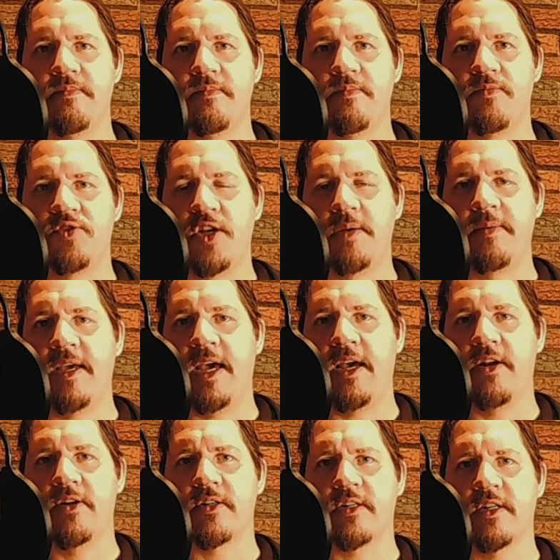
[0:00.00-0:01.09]
Jamie
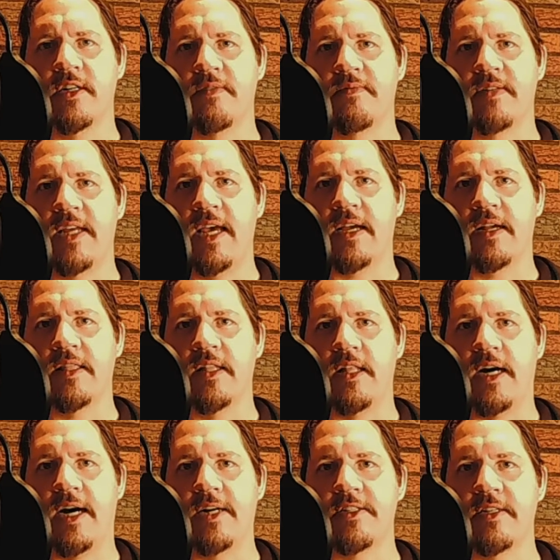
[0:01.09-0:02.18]
Hayter could have taken the
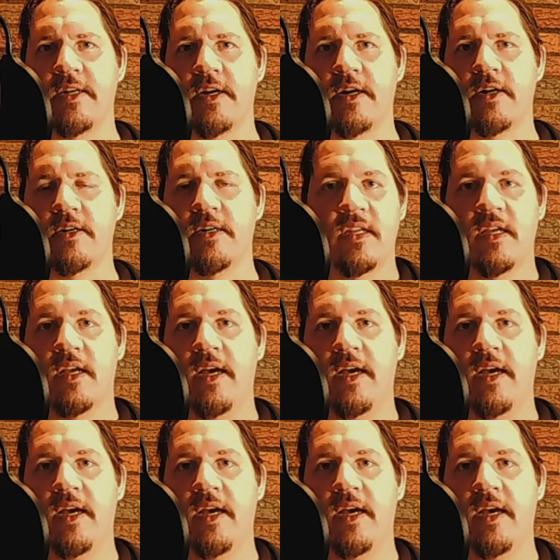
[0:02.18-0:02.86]
loss here